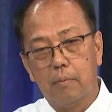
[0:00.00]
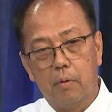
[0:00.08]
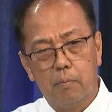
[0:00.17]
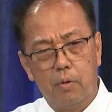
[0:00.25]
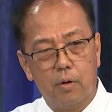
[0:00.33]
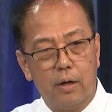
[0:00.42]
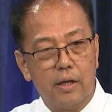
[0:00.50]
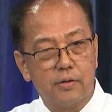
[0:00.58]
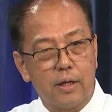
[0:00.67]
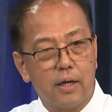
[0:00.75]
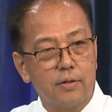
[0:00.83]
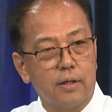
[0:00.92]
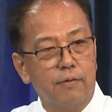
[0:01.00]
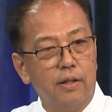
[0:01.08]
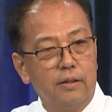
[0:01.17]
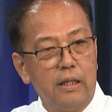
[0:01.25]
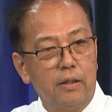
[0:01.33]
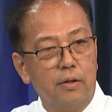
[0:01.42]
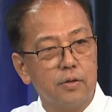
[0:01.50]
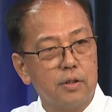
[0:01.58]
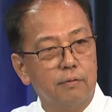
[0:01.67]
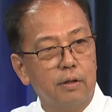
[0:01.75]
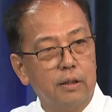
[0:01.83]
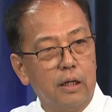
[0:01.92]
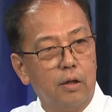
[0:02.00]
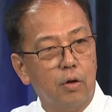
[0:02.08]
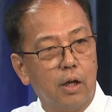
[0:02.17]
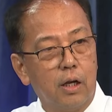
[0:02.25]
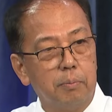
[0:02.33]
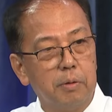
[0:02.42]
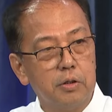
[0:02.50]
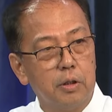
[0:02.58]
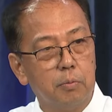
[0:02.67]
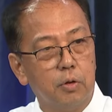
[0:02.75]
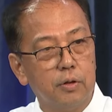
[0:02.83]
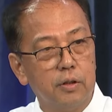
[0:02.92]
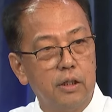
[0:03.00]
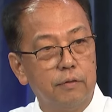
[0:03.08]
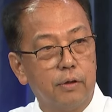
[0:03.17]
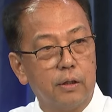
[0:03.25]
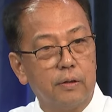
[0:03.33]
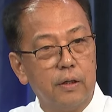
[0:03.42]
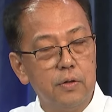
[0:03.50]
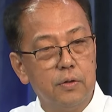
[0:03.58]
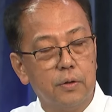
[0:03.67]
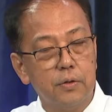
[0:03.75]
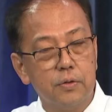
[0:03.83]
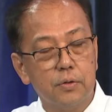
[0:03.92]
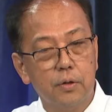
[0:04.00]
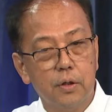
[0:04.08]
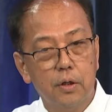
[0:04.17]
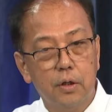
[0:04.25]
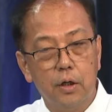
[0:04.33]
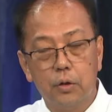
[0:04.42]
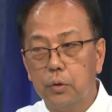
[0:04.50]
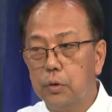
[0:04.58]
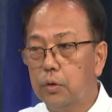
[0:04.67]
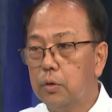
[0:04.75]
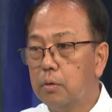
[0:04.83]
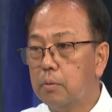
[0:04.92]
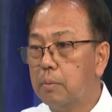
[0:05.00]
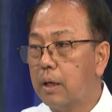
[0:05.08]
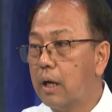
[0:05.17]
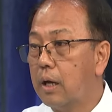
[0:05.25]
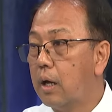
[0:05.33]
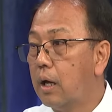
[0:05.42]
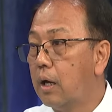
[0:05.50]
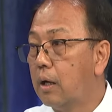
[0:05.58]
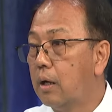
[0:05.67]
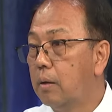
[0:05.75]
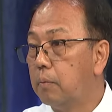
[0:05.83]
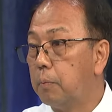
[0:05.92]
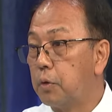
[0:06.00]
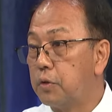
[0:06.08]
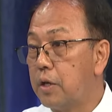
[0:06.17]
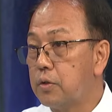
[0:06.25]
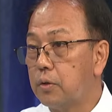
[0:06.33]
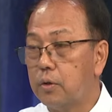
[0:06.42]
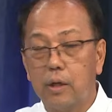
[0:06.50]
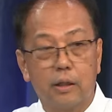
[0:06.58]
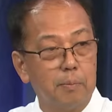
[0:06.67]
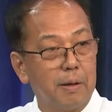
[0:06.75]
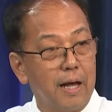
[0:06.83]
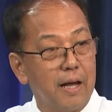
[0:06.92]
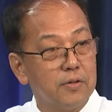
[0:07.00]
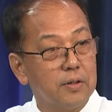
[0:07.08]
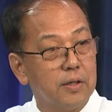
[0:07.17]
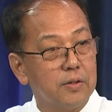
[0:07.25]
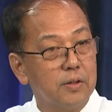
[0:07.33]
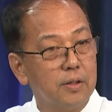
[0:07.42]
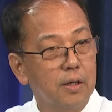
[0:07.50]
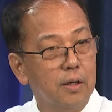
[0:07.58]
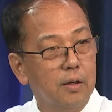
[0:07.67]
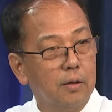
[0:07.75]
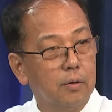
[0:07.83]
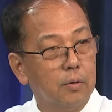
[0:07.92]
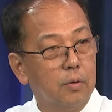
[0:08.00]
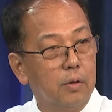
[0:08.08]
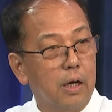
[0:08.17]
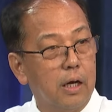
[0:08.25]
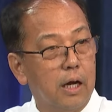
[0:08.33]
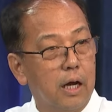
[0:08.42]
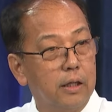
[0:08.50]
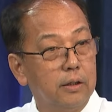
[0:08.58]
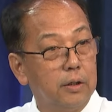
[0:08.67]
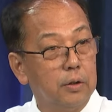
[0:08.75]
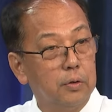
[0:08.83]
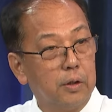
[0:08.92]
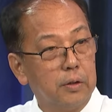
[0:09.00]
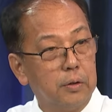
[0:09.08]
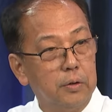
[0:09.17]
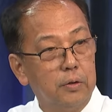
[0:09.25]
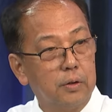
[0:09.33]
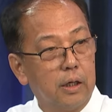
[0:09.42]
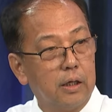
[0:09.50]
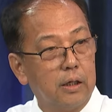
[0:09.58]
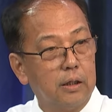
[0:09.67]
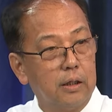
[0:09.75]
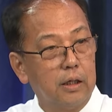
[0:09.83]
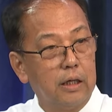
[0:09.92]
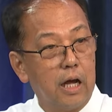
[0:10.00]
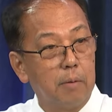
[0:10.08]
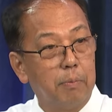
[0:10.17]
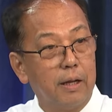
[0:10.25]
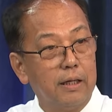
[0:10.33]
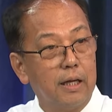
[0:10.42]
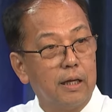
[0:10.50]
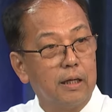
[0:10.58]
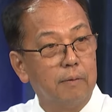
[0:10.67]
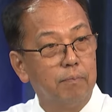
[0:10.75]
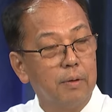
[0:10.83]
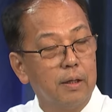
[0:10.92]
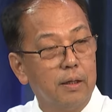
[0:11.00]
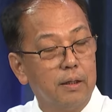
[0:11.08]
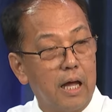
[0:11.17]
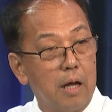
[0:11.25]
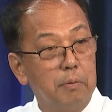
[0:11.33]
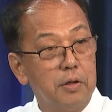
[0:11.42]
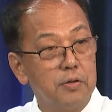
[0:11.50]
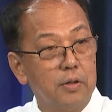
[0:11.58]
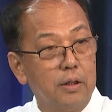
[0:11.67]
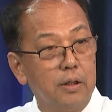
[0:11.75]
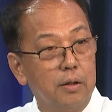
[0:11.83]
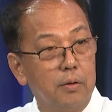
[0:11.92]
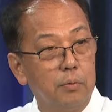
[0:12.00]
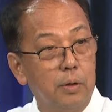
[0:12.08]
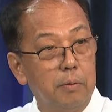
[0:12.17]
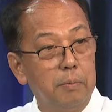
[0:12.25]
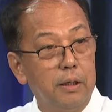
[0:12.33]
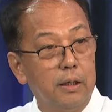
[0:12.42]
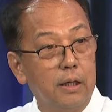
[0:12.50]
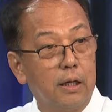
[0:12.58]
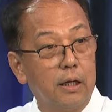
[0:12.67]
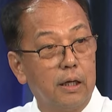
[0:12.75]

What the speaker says: more or less 17 local amnesty board in different regions. Ito yung mag-poproseso at mag-assess kung either yung ano yung ina-apply na amnesty will be